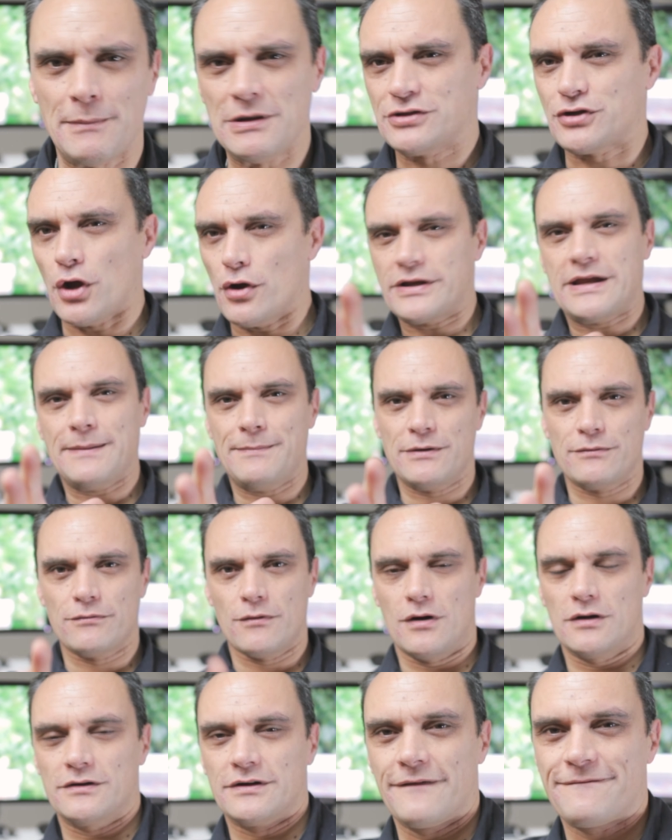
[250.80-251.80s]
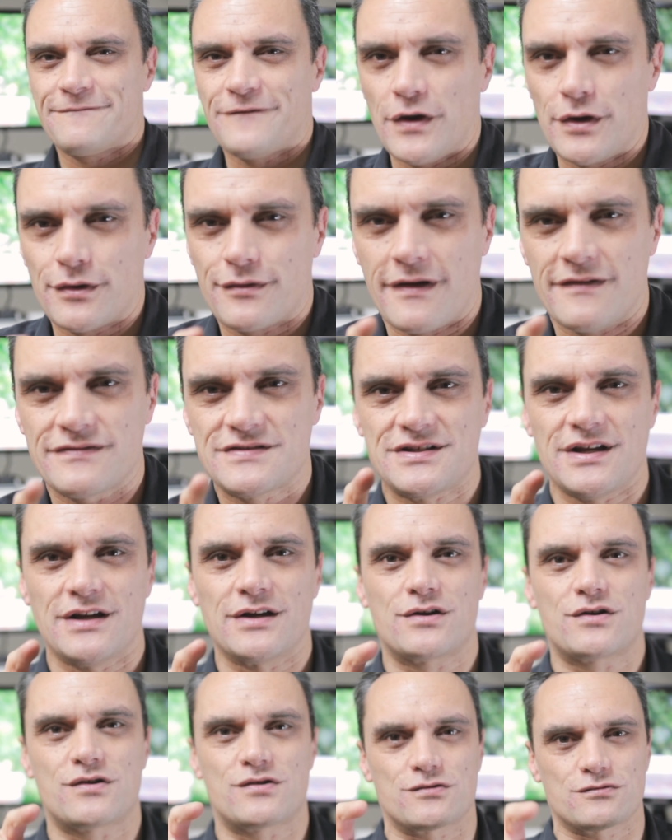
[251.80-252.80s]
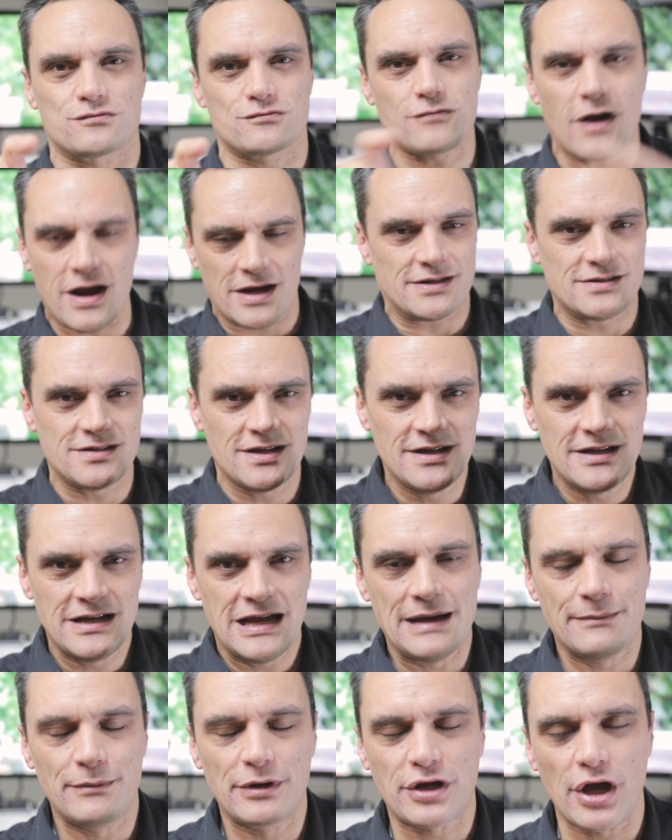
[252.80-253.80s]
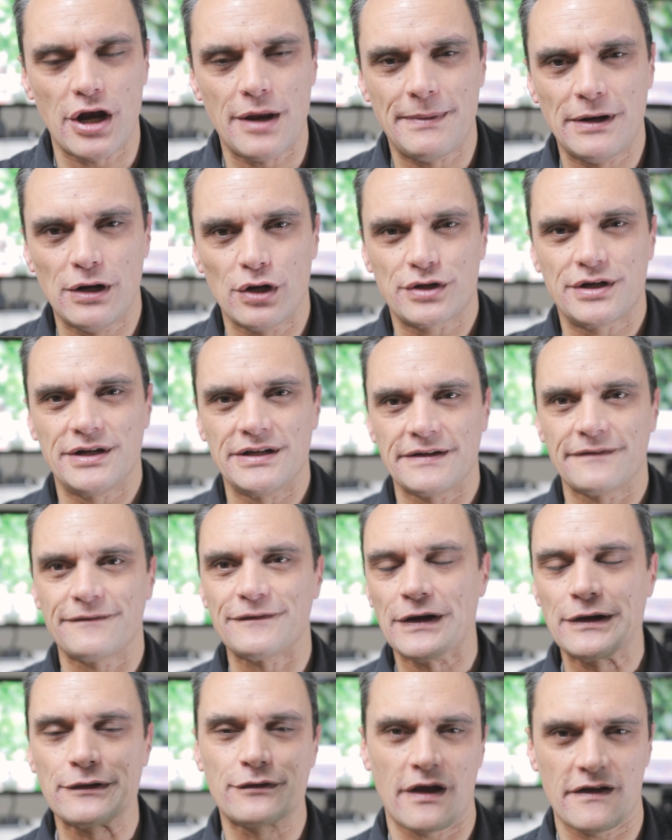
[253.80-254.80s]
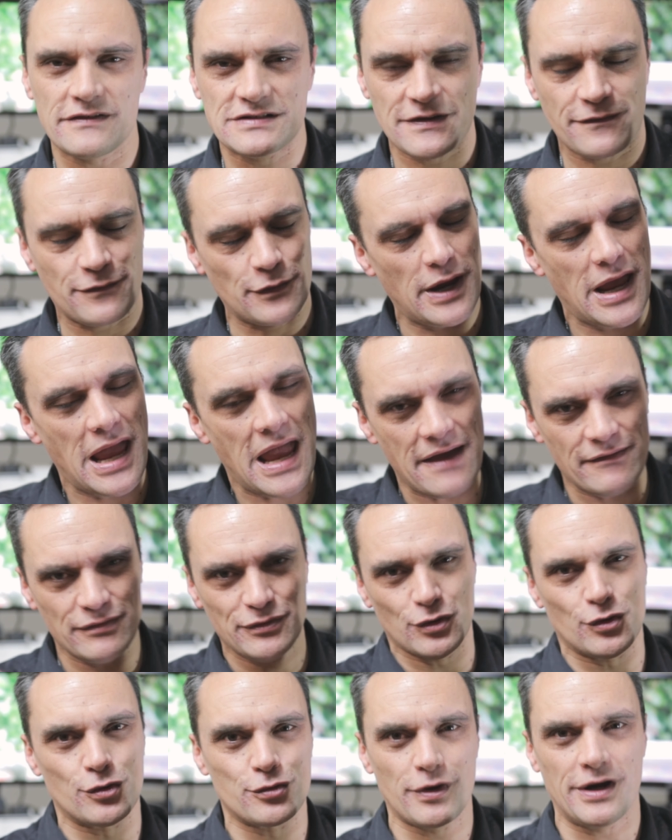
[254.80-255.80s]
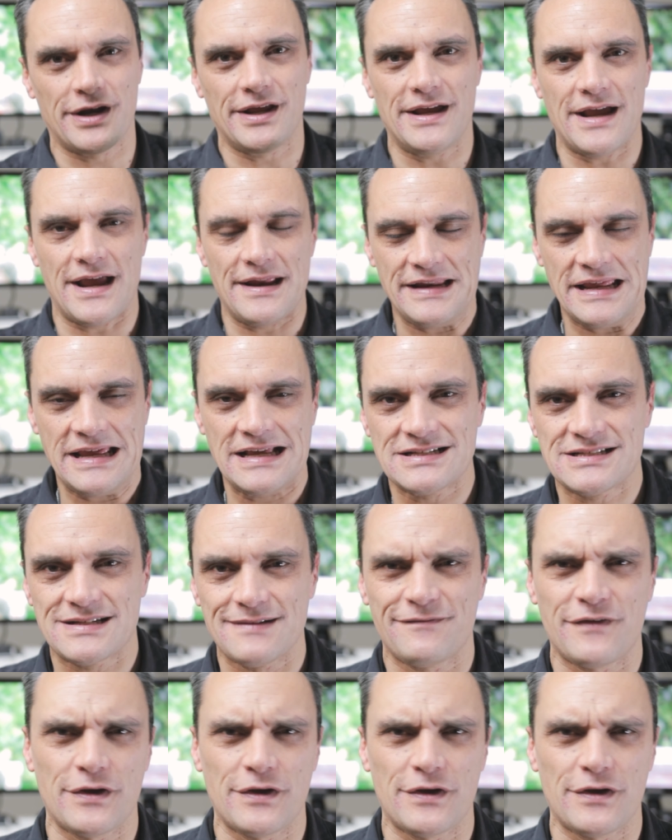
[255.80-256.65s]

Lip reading: I mean, don't get me wrong, the photographs are great, and we're going to be looking at the photographs if we haven't already, and here's some